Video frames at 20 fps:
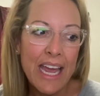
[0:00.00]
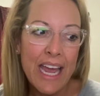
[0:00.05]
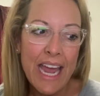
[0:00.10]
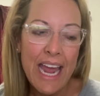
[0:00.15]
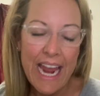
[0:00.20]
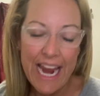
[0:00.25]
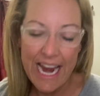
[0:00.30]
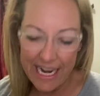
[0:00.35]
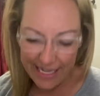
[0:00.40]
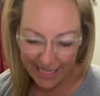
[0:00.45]

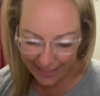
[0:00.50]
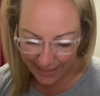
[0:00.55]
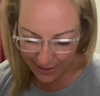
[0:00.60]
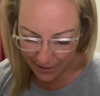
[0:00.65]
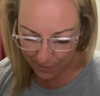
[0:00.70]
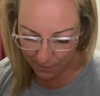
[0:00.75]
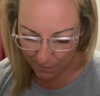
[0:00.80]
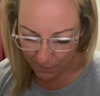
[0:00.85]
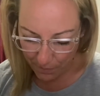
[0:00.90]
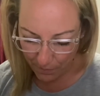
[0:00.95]
And
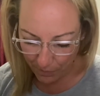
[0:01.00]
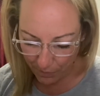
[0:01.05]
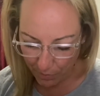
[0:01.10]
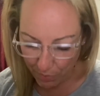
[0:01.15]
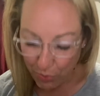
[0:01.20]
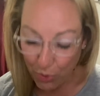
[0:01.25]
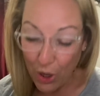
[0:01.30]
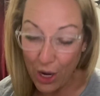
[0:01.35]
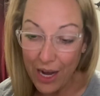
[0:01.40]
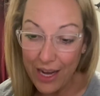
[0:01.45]
it's
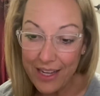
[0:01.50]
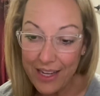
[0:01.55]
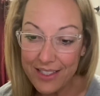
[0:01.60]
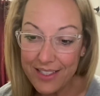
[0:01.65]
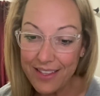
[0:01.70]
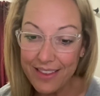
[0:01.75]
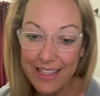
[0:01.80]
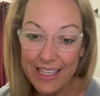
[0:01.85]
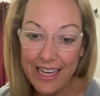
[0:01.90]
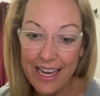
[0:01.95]

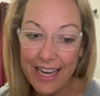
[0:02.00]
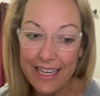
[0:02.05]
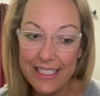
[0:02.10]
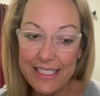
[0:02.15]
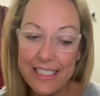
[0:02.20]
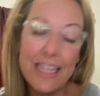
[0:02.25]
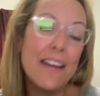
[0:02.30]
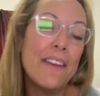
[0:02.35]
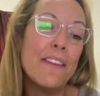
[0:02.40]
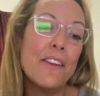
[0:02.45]
brought the
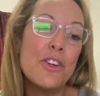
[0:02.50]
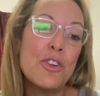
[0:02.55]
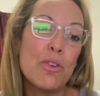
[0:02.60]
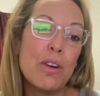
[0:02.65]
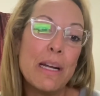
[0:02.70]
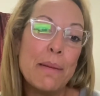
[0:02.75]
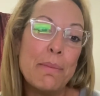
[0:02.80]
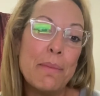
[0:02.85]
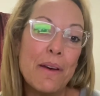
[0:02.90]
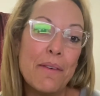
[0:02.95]
idea and the
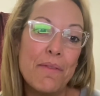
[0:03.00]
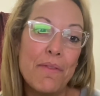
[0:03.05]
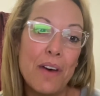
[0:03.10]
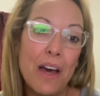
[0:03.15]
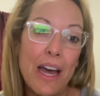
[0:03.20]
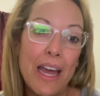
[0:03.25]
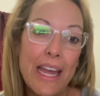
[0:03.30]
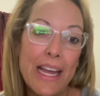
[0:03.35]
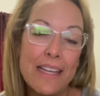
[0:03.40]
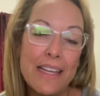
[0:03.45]
dream of
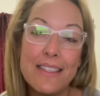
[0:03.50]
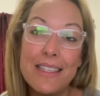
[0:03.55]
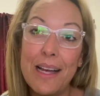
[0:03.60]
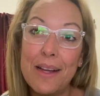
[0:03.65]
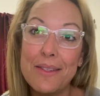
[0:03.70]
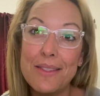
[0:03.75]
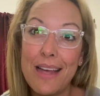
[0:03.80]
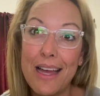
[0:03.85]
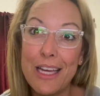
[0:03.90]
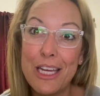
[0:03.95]
a
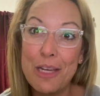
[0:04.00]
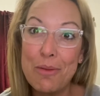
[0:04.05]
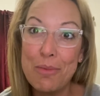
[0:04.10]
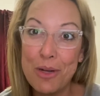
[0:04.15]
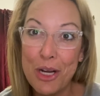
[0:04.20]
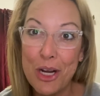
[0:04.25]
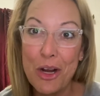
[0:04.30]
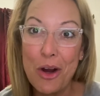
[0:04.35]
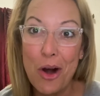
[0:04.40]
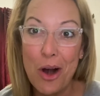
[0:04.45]
Southside
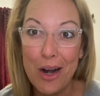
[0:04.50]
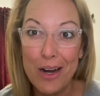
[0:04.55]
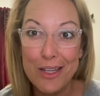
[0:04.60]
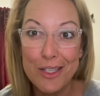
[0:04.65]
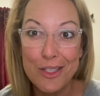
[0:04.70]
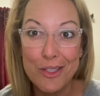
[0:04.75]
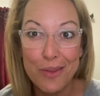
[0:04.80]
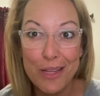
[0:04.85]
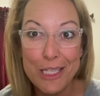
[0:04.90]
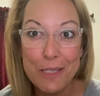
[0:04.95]
community garden.
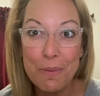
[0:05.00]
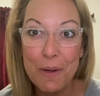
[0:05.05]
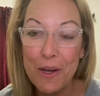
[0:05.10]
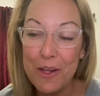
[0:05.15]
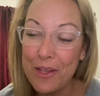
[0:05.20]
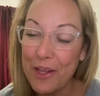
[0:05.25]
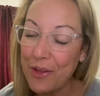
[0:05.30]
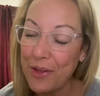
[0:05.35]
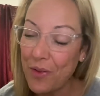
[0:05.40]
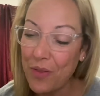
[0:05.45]
So that's been
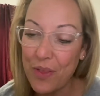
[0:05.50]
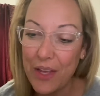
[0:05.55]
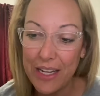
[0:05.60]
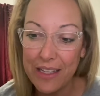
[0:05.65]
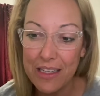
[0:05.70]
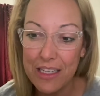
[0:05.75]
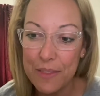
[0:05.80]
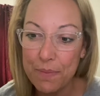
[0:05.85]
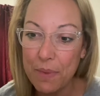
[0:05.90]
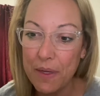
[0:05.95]
another thing
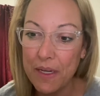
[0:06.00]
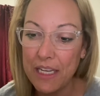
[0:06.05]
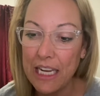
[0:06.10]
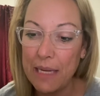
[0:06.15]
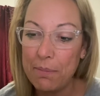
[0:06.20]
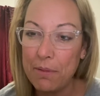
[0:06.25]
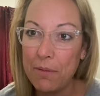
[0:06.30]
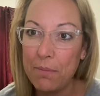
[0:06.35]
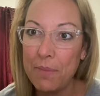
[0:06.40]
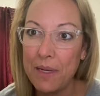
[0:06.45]
that's been
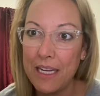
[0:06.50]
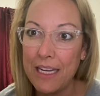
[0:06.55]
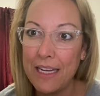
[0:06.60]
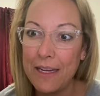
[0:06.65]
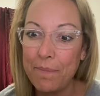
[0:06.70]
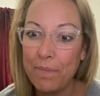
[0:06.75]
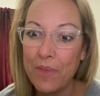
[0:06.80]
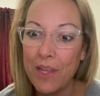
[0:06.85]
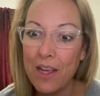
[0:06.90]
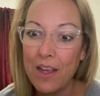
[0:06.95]
keeping
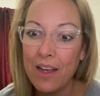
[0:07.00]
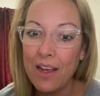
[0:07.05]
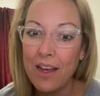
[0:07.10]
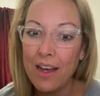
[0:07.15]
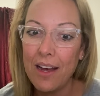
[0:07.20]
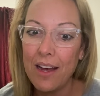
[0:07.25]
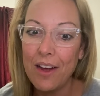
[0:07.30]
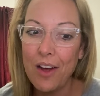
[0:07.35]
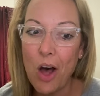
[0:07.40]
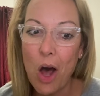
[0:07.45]
me
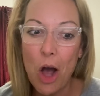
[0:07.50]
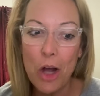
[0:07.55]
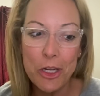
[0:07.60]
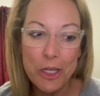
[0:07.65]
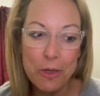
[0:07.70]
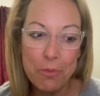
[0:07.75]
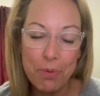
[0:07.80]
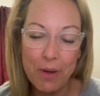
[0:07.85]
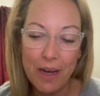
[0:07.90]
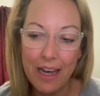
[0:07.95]

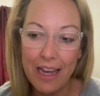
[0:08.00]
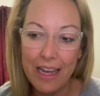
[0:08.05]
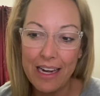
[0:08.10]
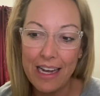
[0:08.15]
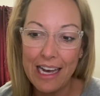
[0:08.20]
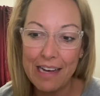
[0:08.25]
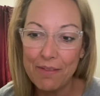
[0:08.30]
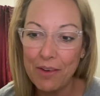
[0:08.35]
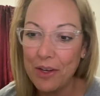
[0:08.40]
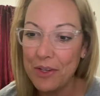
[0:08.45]
occupied.
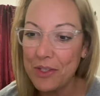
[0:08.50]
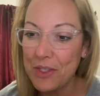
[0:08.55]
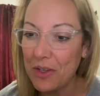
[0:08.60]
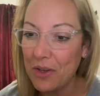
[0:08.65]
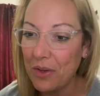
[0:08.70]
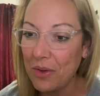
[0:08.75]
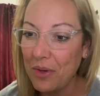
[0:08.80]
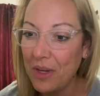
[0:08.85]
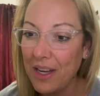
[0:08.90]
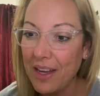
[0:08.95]
I've
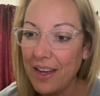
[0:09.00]
also